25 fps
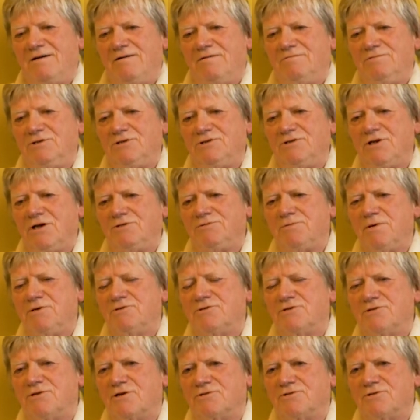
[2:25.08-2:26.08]
which I
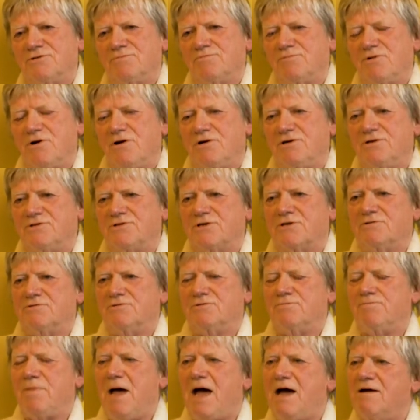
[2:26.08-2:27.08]
suppose is not surprising,
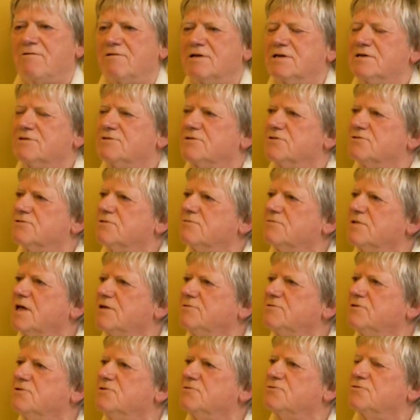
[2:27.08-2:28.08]
because pari is a sort of an
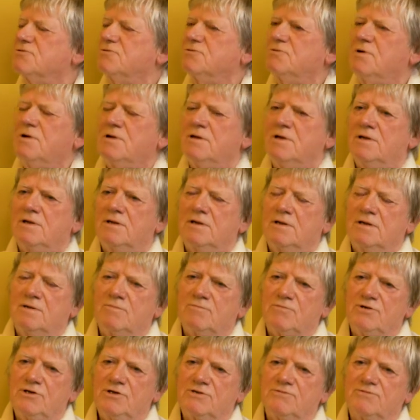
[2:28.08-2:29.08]
unusual
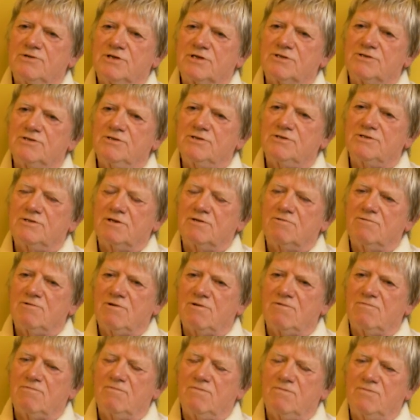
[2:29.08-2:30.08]
prefix, isn't it? You
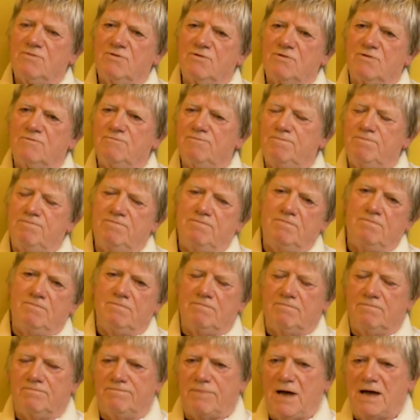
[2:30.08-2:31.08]
get sort of
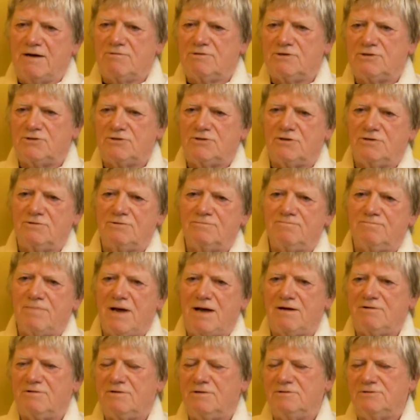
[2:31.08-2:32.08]
parachute,
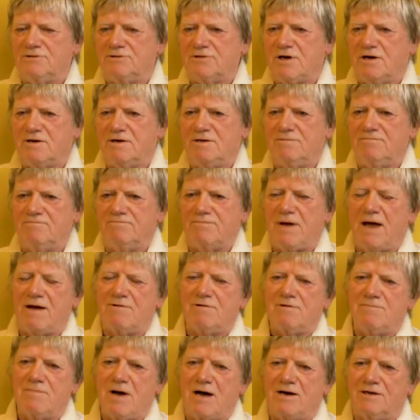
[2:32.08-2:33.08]
parasite,
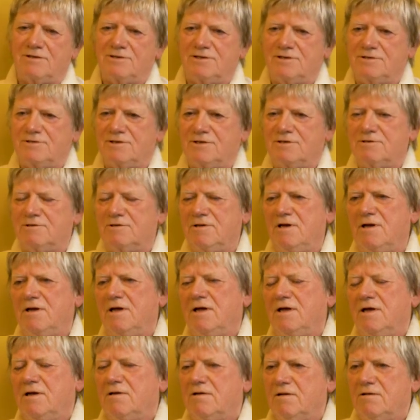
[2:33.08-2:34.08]
paramananda.
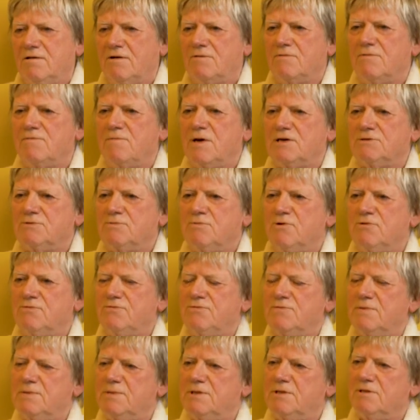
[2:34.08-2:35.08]
You know, we're much more
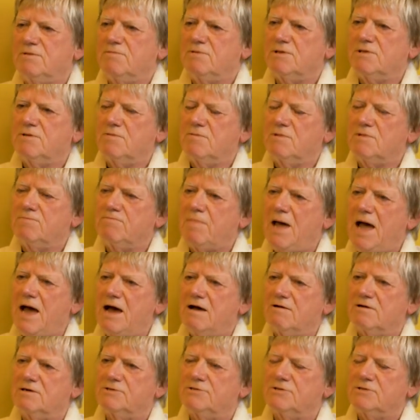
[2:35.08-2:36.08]
familiar with it with
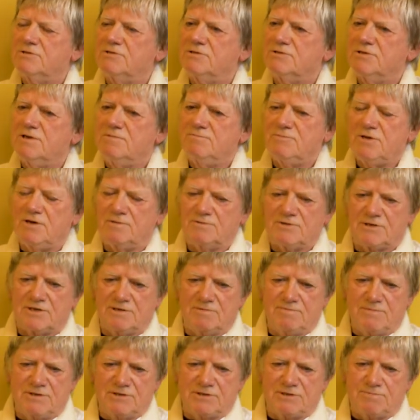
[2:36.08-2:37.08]
para, so it sometimes
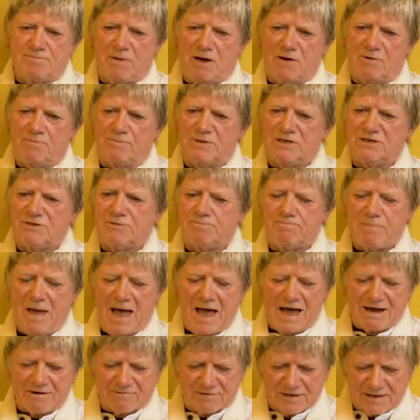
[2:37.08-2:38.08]
gets misspelt, but it's
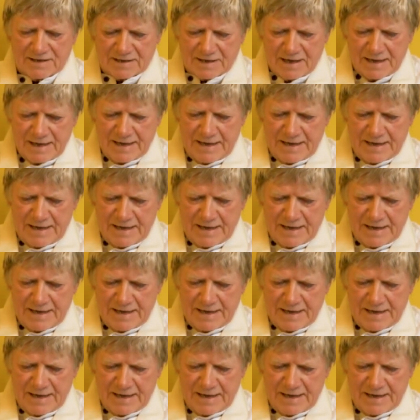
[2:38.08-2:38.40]
pari.